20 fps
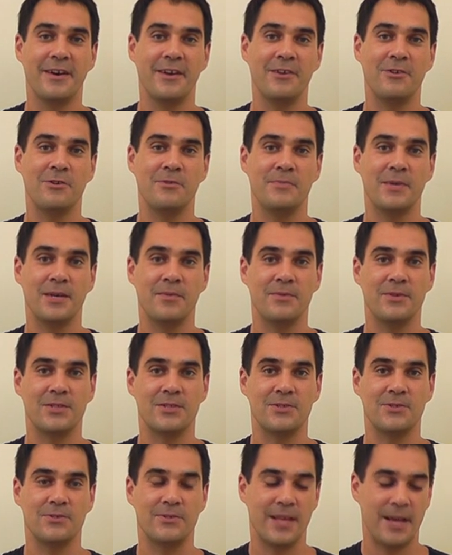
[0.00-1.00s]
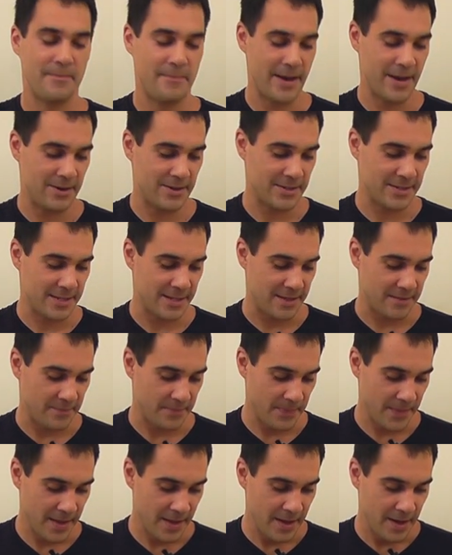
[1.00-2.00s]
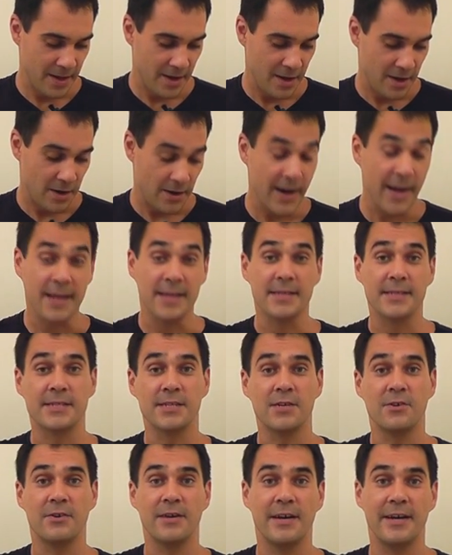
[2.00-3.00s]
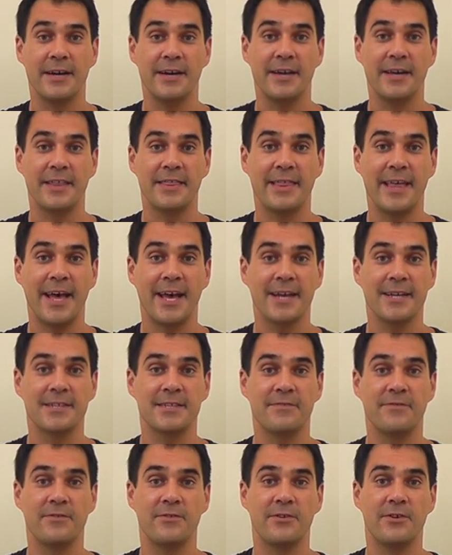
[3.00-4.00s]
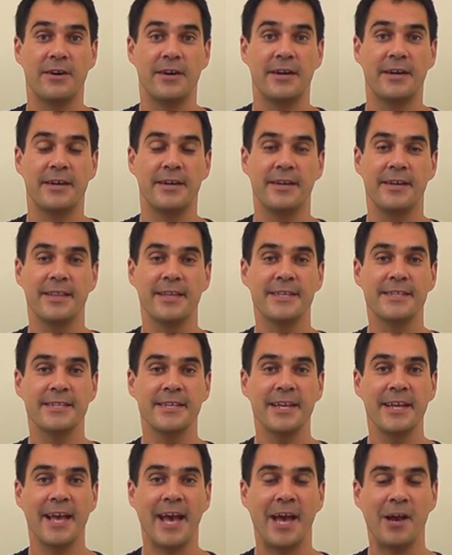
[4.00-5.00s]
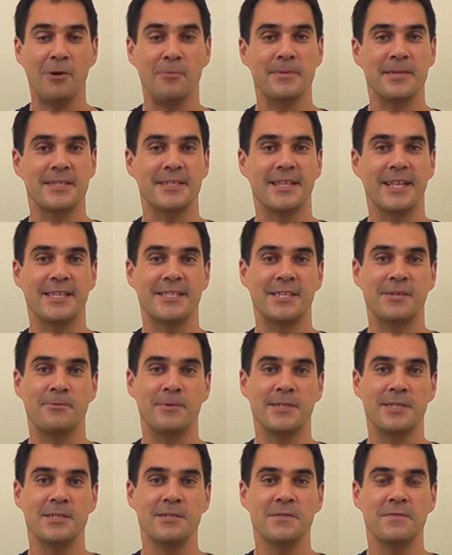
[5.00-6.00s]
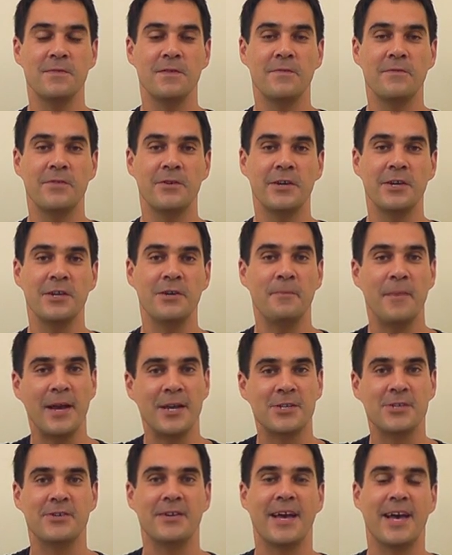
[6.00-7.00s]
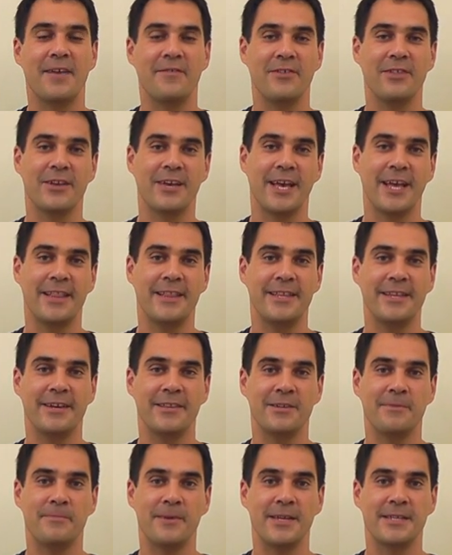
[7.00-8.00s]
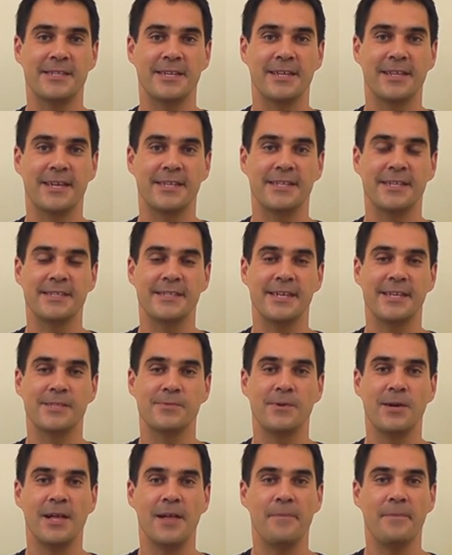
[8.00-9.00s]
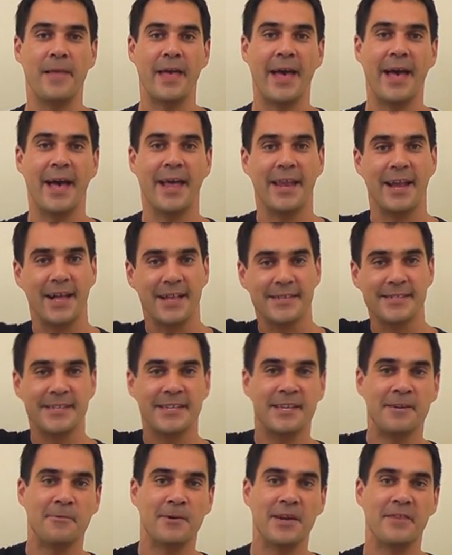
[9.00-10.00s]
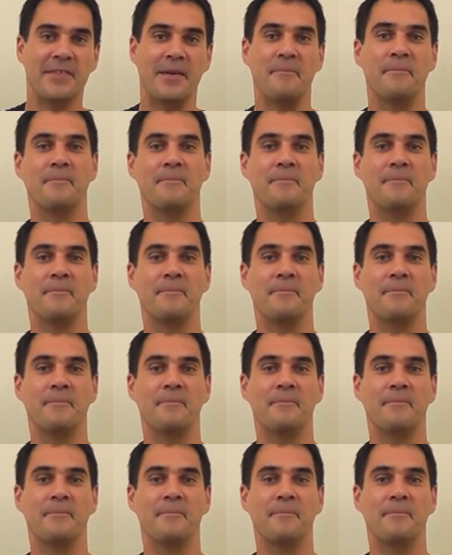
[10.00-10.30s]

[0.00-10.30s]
you'll be able to do that by yourself. All right, so thanks for listening. I hope this lesson was useful for you. Make sure you have a look at the other basic lessons as well, and I'll see you in one of them.